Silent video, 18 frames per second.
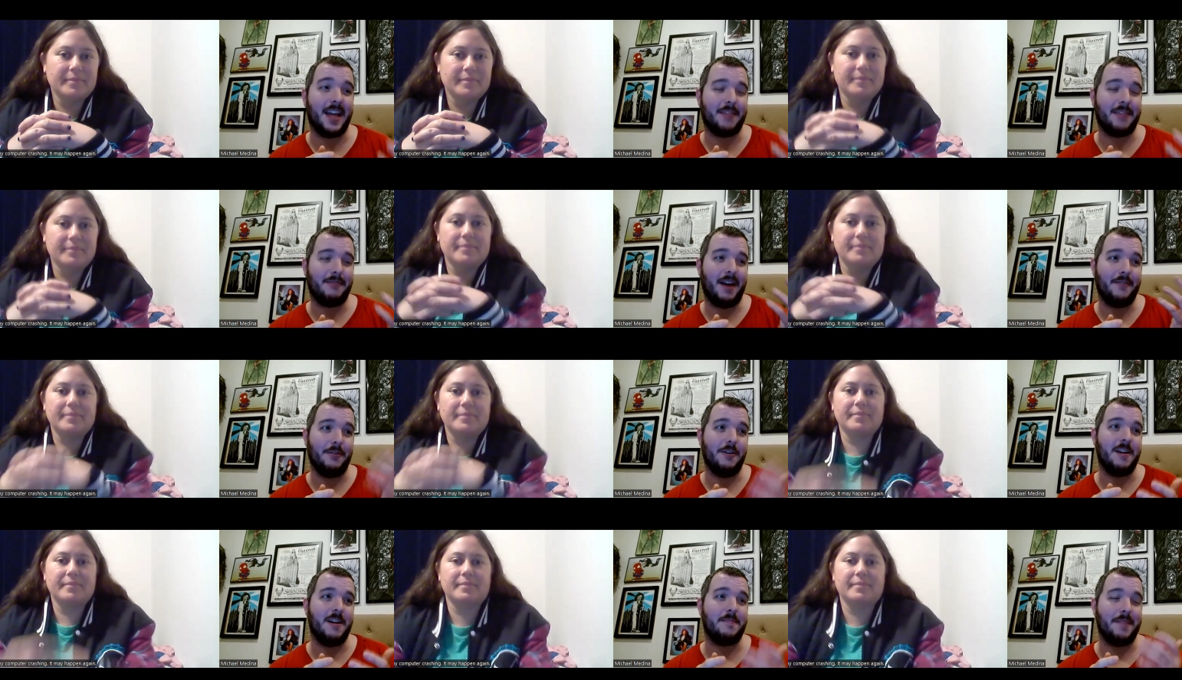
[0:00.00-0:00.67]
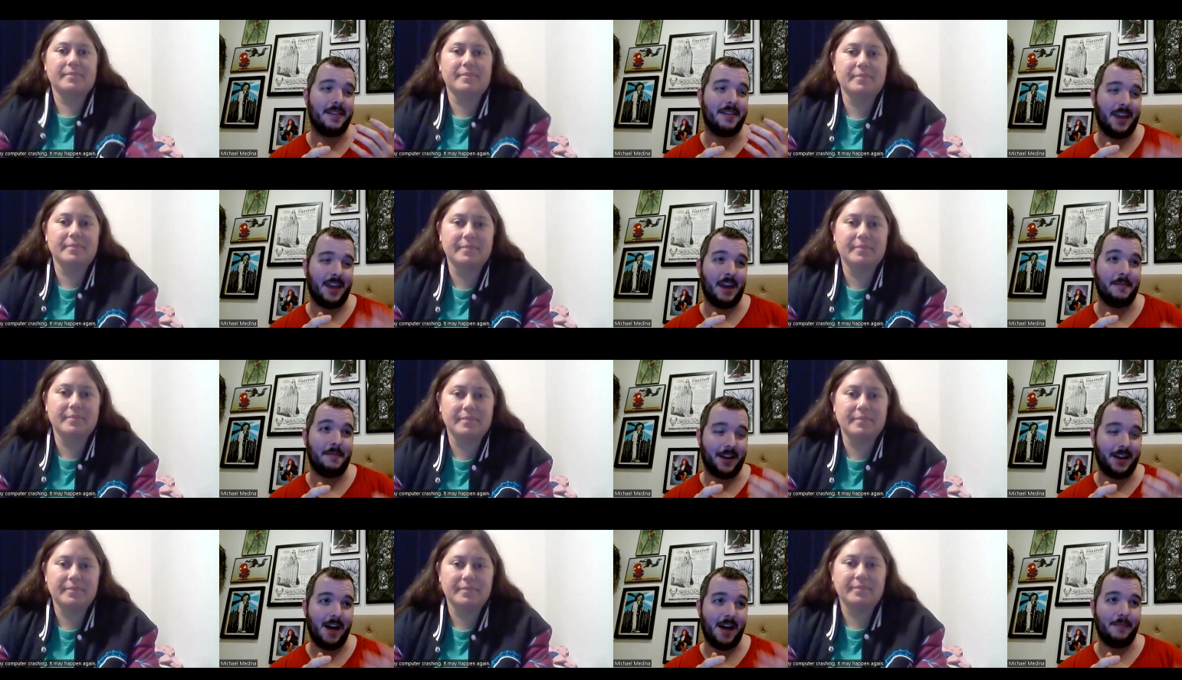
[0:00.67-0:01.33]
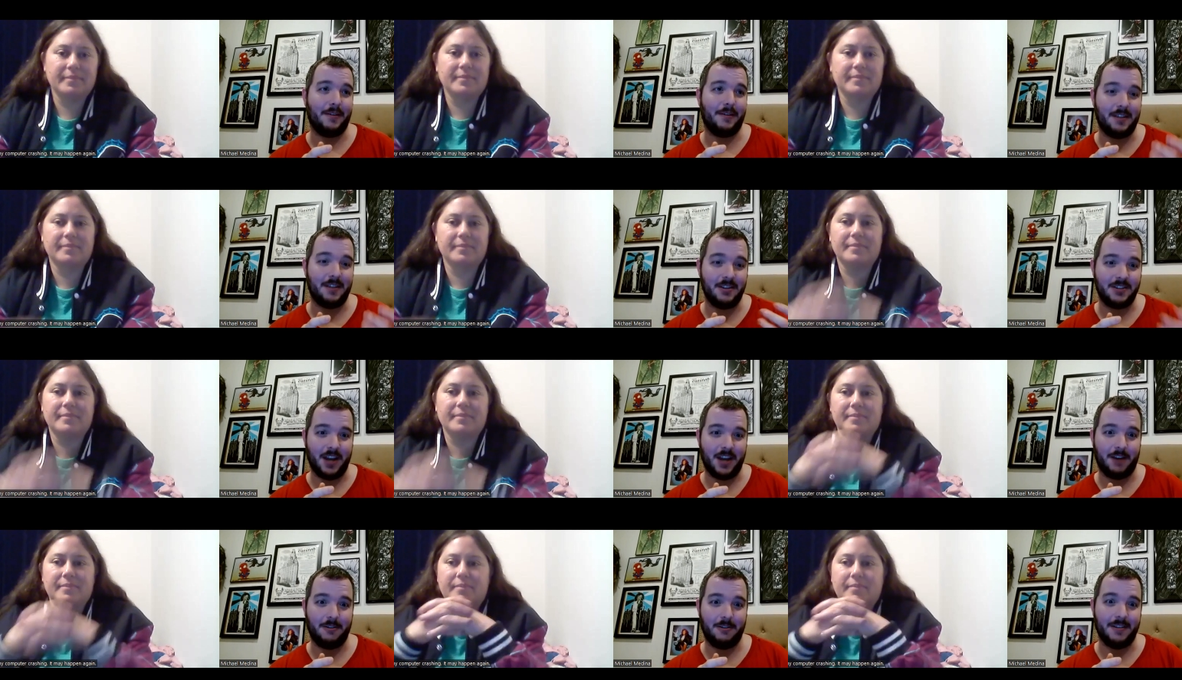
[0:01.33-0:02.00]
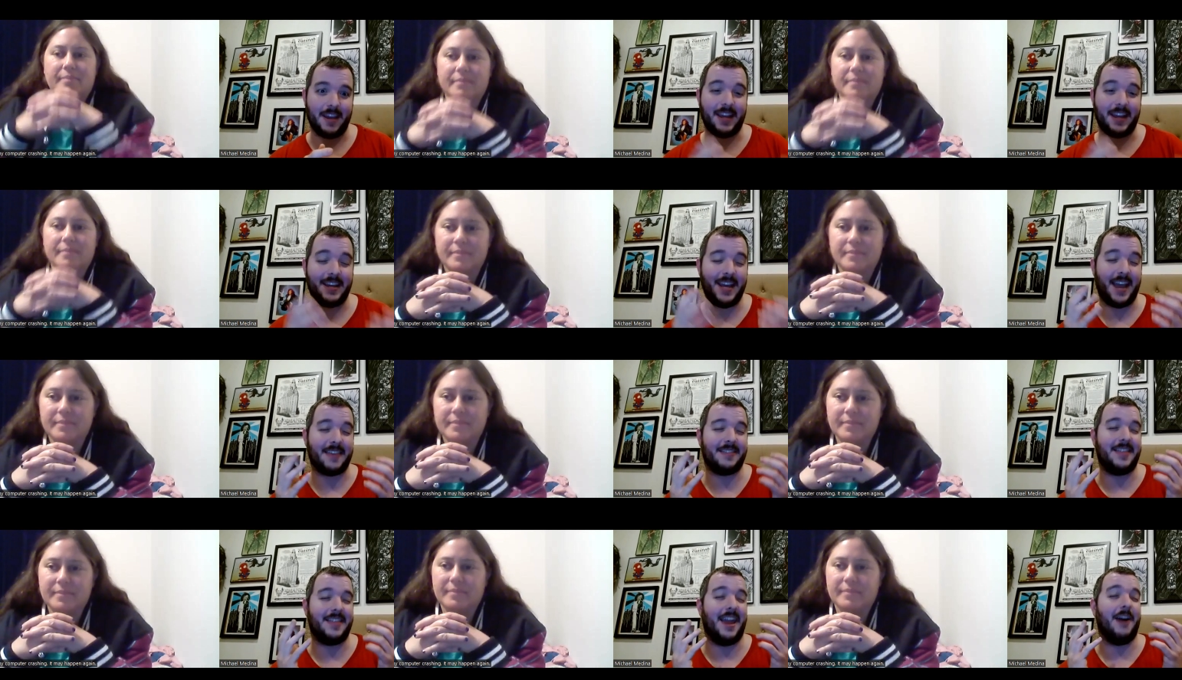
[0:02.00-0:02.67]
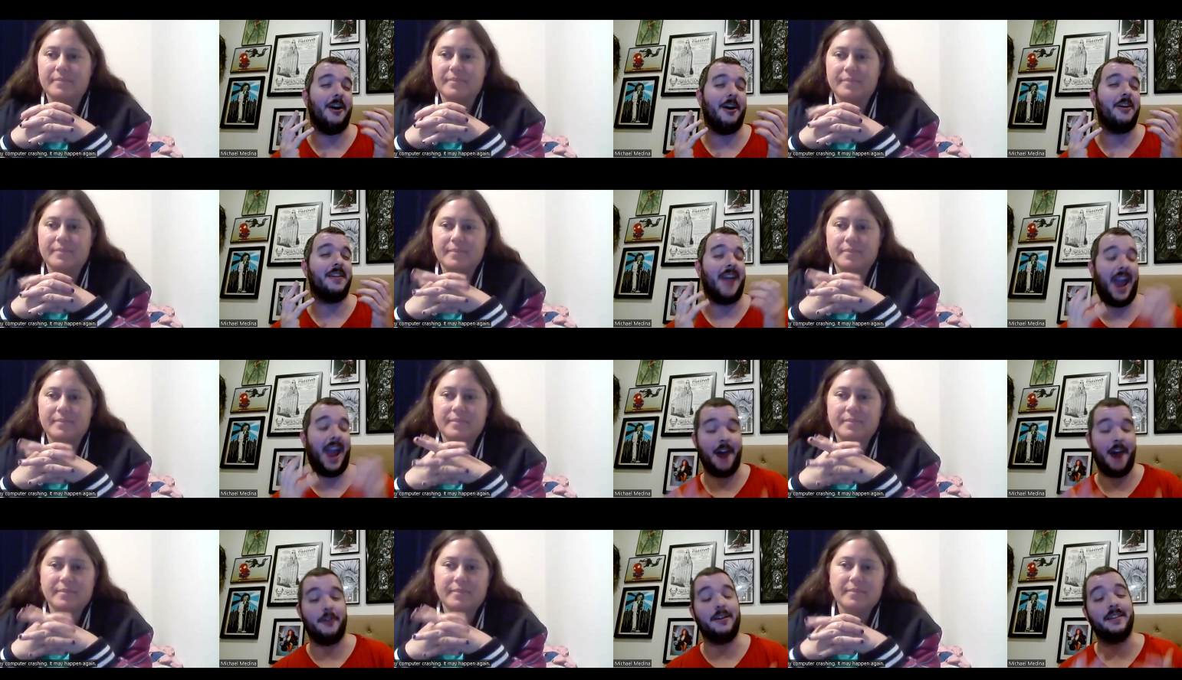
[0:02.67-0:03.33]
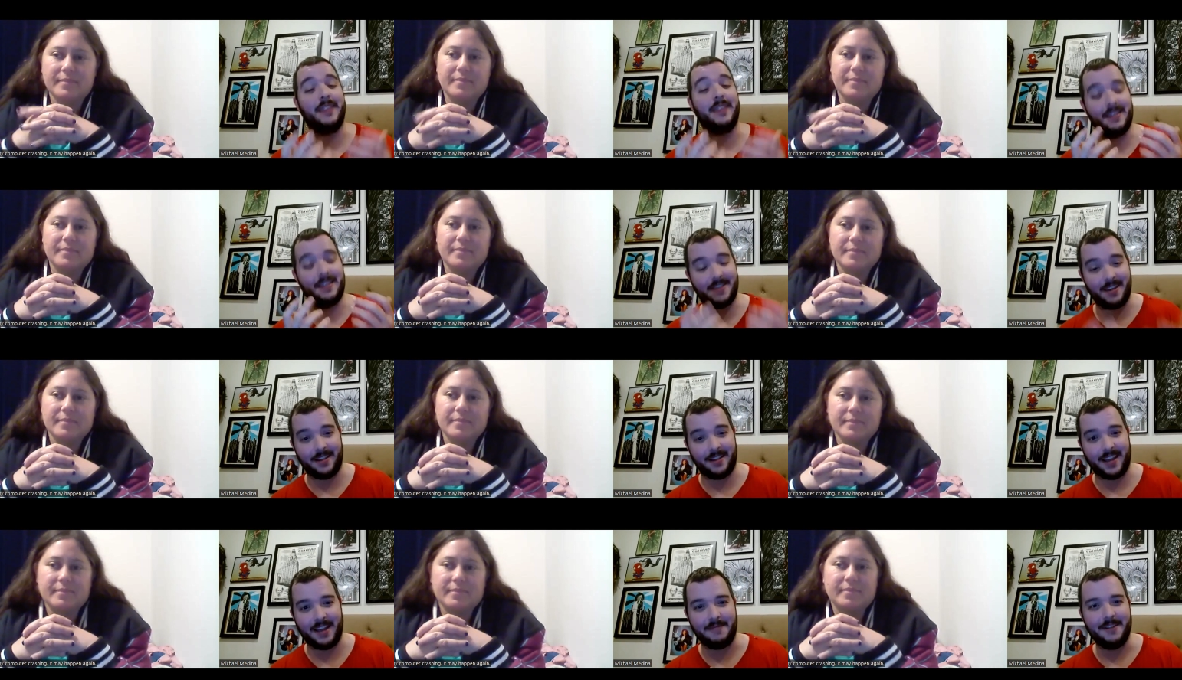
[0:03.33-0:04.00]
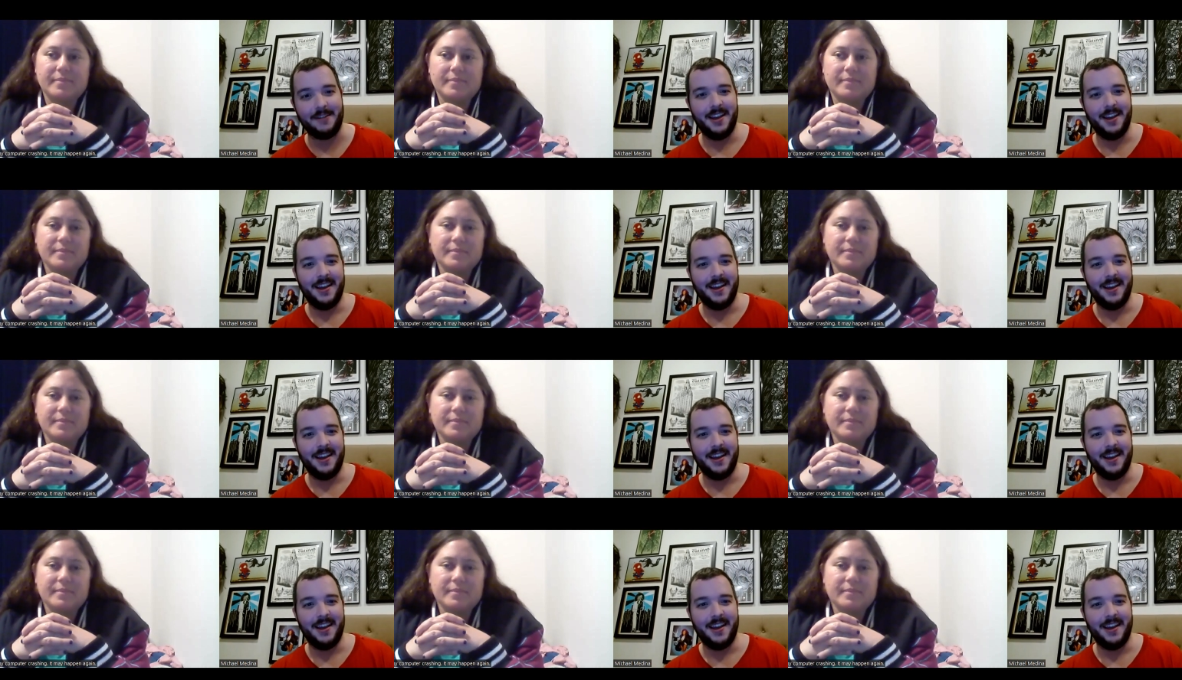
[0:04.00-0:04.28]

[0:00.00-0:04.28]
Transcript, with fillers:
Speaker 1: That's what I've always been saying about comic books in general. Is like, yes, they are inherently silly.